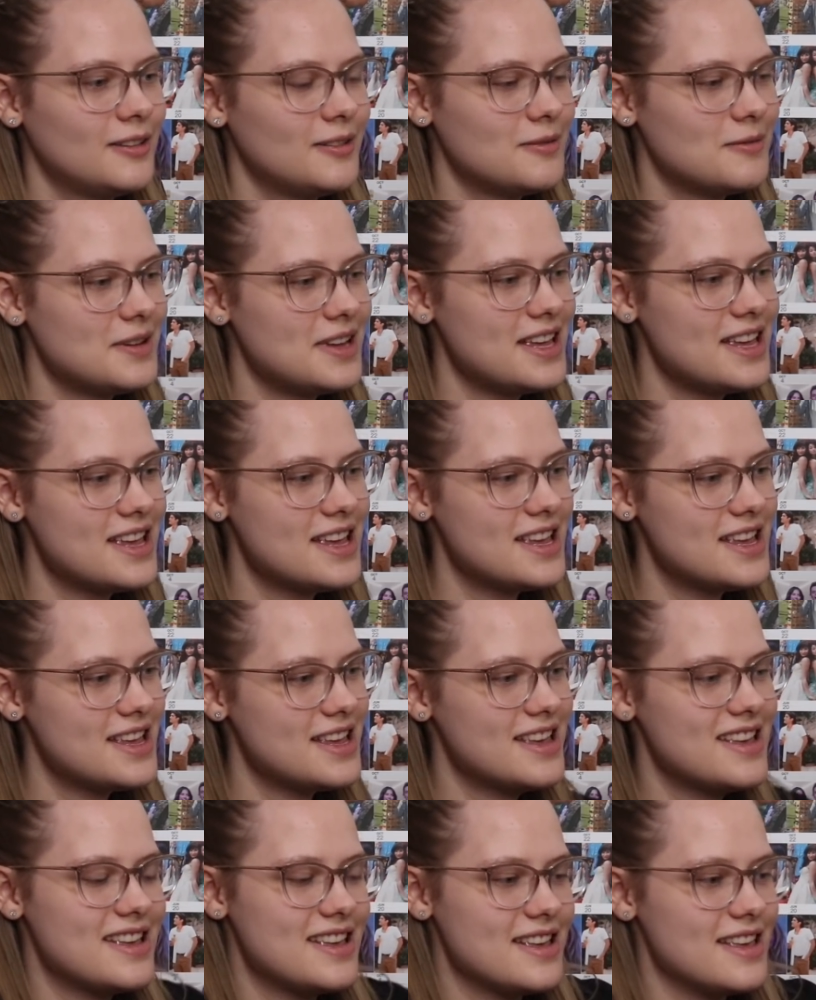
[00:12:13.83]

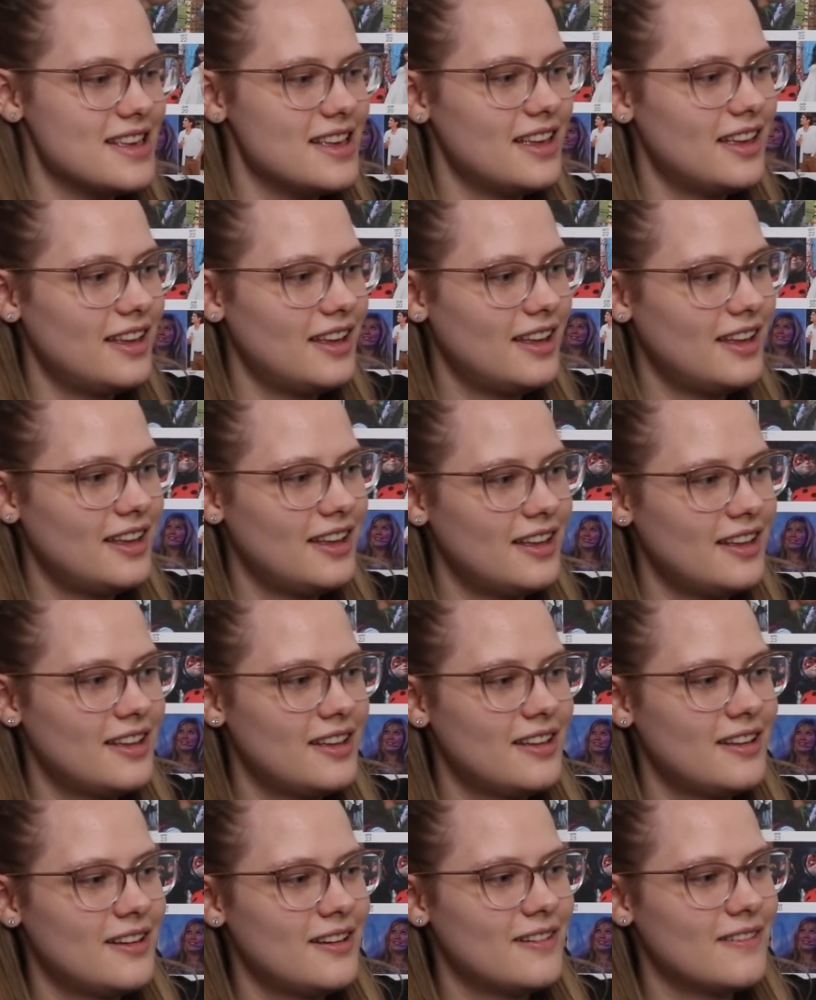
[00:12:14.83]
Whee!
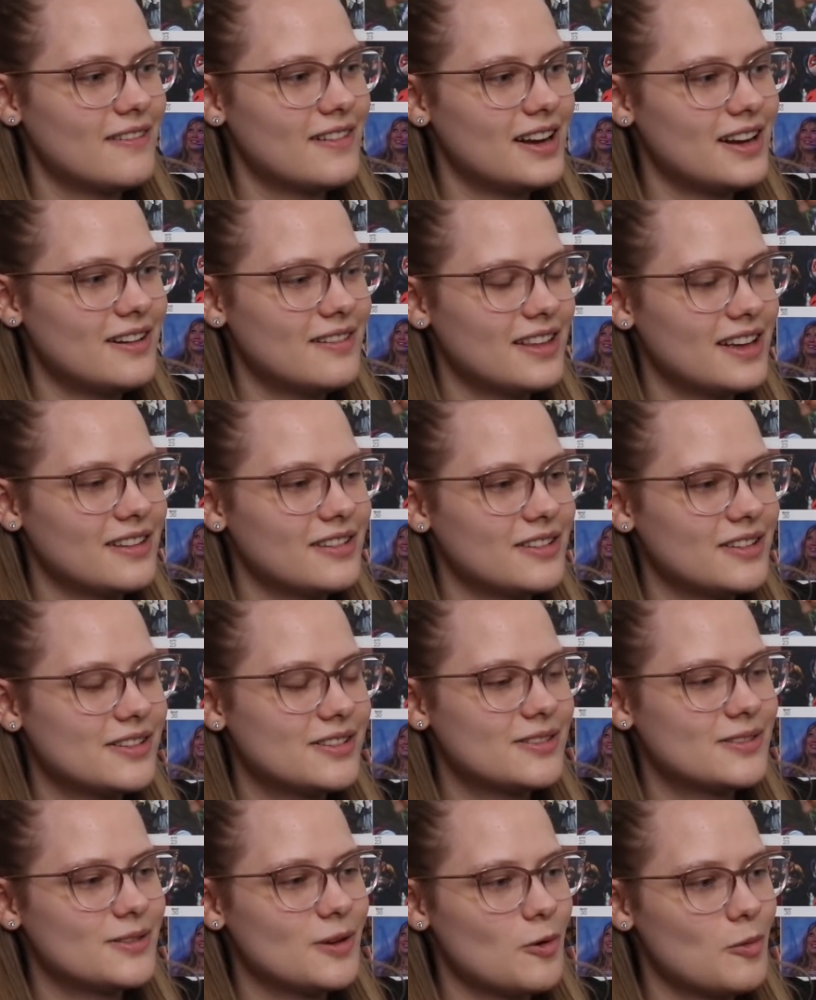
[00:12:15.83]
Wow, that looks
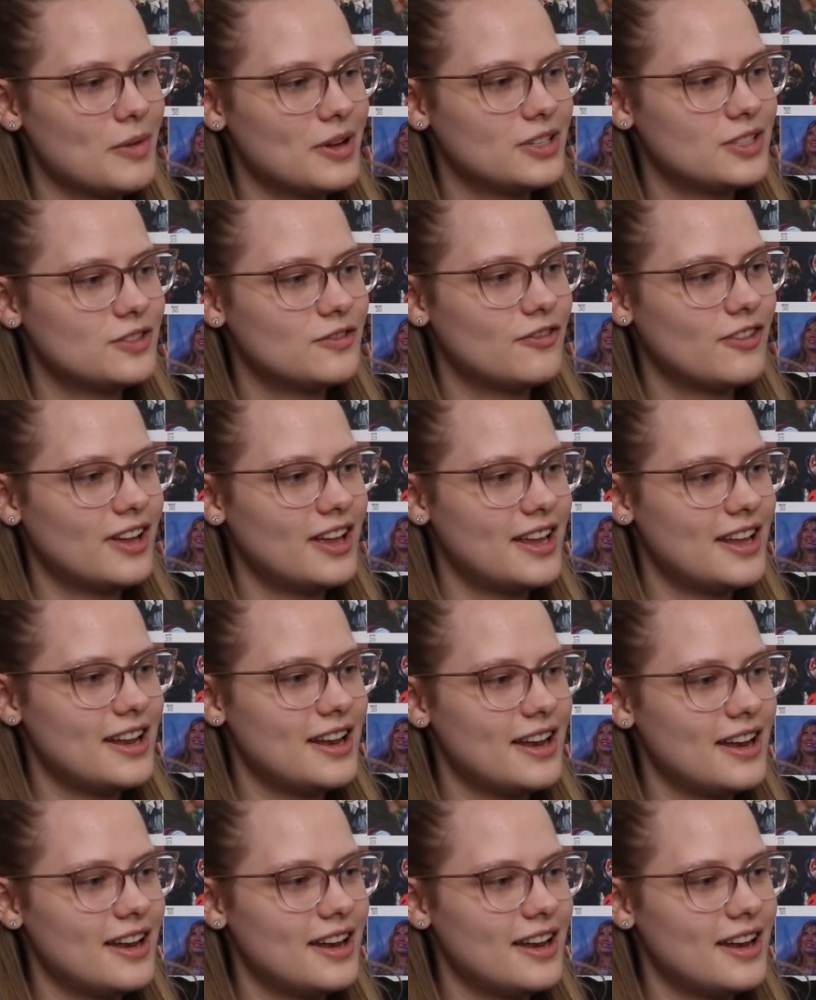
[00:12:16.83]
so much fun.